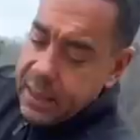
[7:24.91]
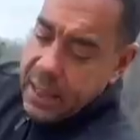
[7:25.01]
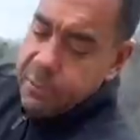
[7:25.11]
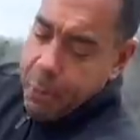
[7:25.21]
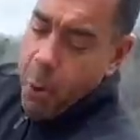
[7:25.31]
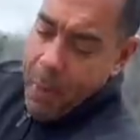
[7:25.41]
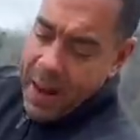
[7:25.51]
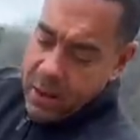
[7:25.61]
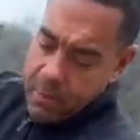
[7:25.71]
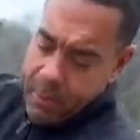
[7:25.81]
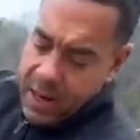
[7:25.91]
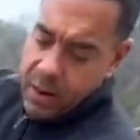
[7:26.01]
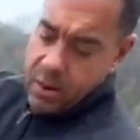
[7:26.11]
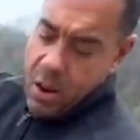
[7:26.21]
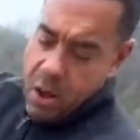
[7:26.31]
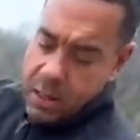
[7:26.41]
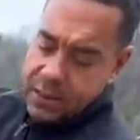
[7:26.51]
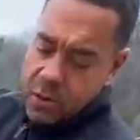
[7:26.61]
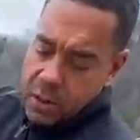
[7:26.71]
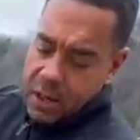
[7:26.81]
this poop ain't gonna be here long.
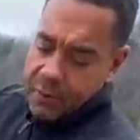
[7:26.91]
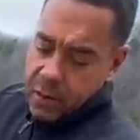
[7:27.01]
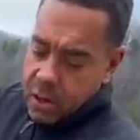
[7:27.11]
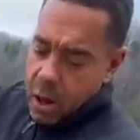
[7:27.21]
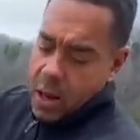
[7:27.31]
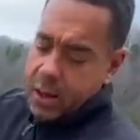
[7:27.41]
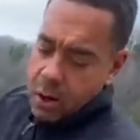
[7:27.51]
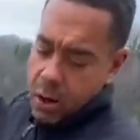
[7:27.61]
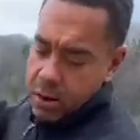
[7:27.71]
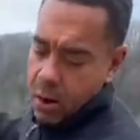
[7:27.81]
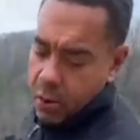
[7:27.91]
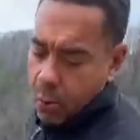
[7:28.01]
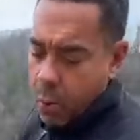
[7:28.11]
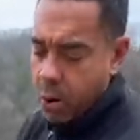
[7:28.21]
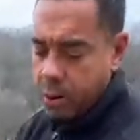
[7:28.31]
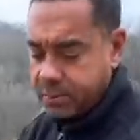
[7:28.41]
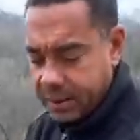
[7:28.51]
It's gonna give a calling card to all the worms,